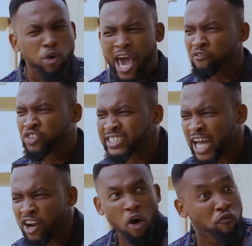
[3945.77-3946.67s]
We have
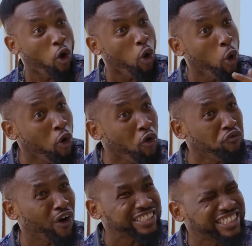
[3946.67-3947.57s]
dated for
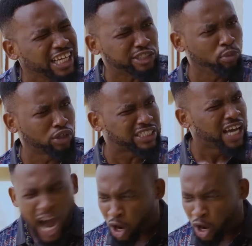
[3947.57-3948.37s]
over 6 months.